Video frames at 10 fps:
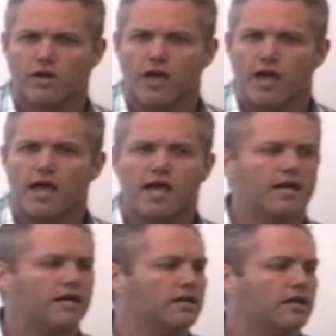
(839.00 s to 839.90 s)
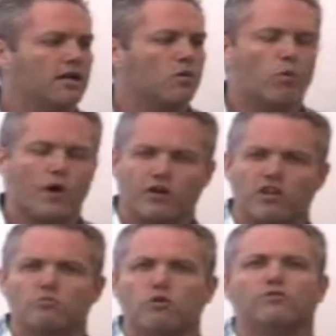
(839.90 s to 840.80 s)
And where
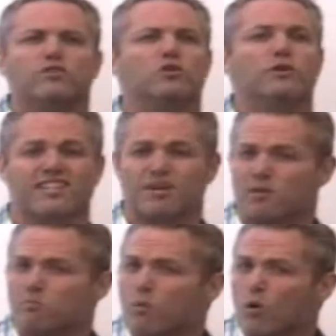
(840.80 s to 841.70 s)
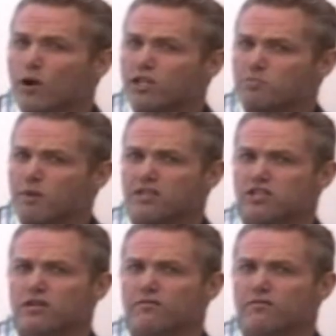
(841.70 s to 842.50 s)
you move to, is it going to be more expensive or